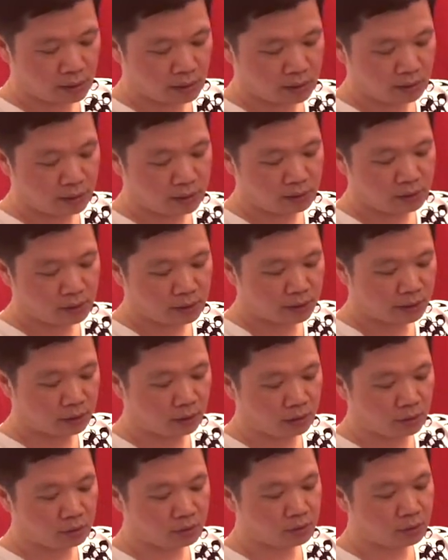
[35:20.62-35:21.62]
and then you can
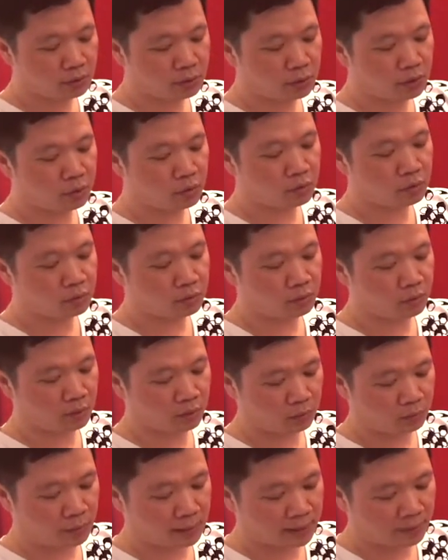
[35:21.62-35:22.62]
also go
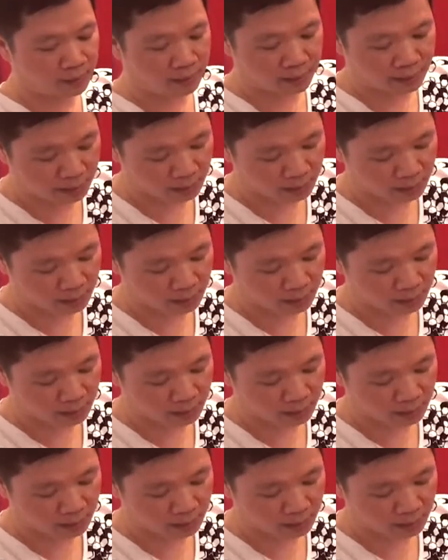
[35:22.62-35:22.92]
around